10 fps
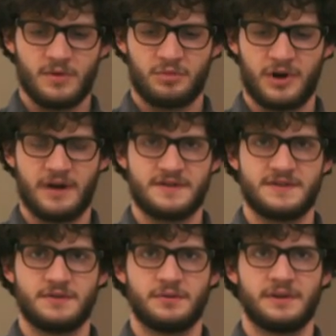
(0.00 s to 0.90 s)
prior
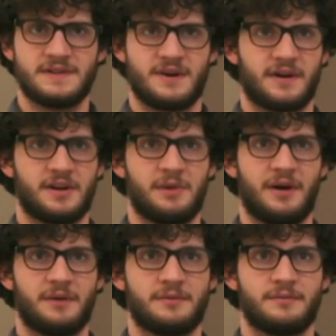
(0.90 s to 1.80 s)
to really talking
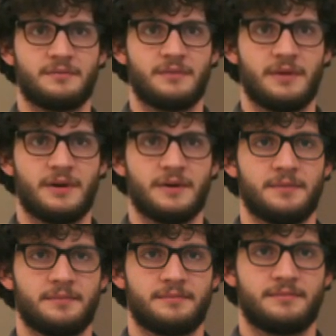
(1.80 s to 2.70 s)
about
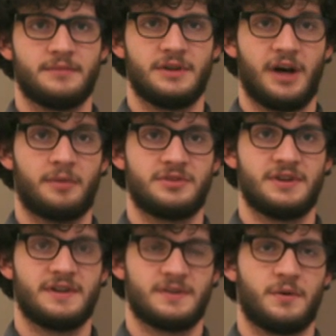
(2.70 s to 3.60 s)

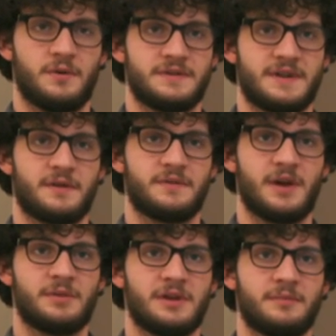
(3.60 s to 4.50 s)
adoption as a whole entire
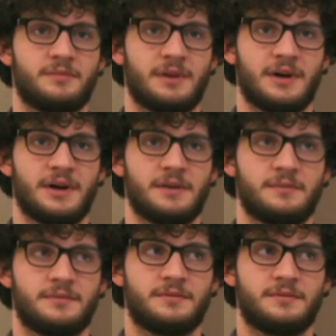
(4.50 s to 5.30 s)
family, my